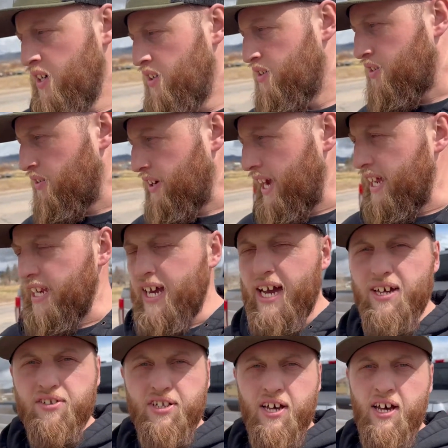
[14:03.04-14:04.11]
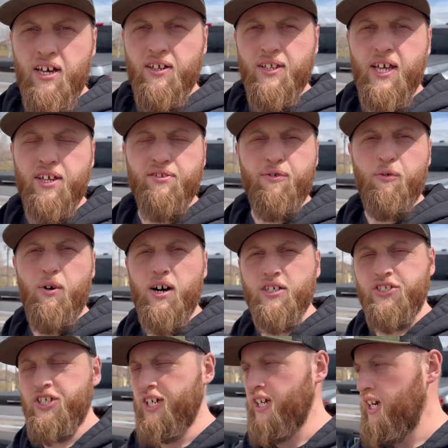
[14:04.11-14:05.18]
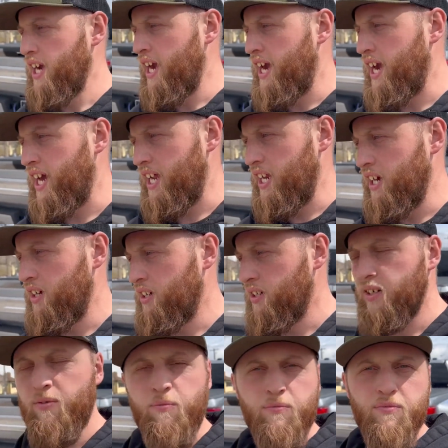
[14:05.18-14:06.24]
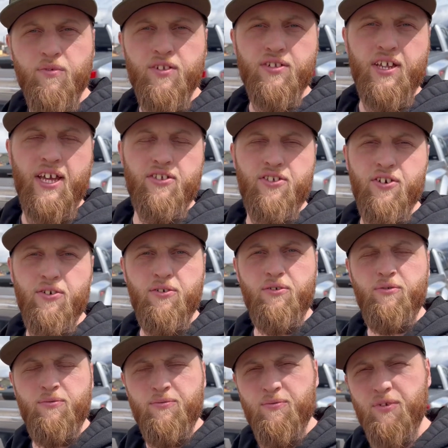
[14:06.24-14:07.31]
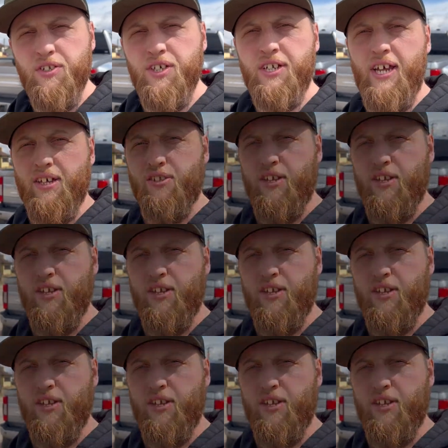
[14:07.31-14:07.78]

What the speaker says: So again, guys, thanks for watching and stay tuned. We'll see you next